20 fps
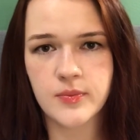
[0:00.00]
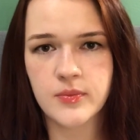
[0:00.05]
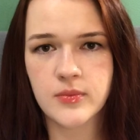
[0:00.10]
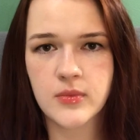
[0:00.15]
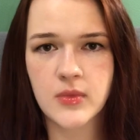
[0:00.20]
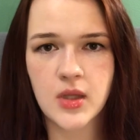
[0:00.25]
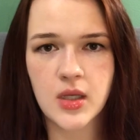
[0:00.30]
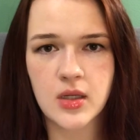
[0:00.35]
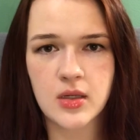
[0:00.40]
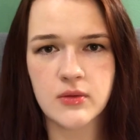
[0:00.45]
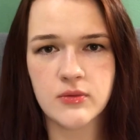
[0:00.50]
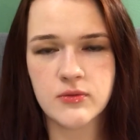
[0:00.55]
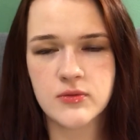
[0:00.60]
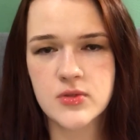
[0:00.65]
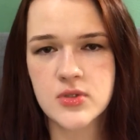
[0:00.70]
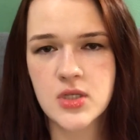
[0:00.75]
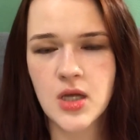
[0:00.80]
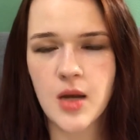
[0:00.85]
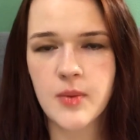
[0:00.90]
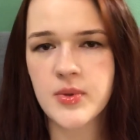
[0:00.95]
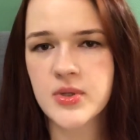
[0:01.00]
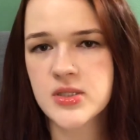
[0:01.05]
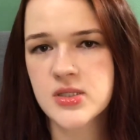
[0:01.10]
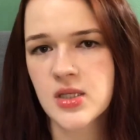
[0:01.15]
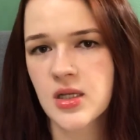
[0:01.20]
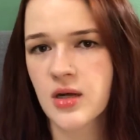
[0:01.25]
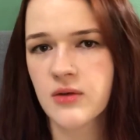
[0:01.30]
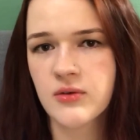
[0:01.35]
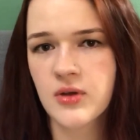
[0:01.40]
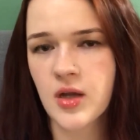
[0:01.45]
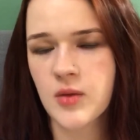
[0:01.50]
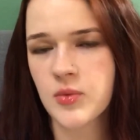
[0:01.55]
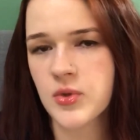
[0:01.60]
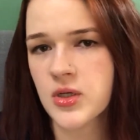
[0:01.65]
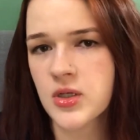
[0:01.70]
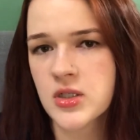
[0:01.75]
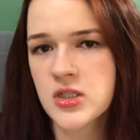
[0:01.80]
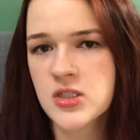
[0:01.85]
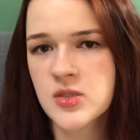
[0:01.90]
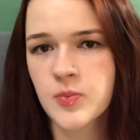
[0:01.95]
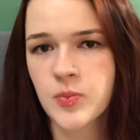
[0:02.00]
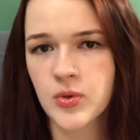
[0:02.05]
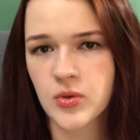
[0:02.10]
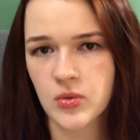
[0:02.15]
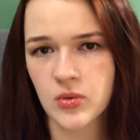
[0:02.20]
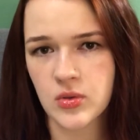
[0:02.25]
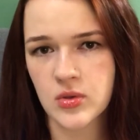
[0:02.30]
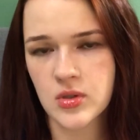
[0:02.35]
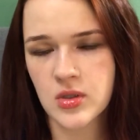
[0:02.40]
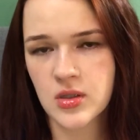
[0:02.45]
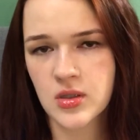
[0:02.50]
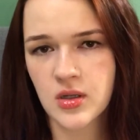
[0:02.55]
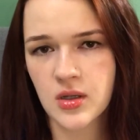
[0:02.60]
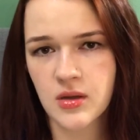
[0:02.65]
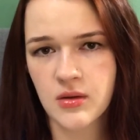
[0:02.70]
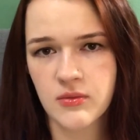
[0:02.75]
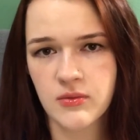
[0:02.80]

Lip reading: kind of topics that have not been explored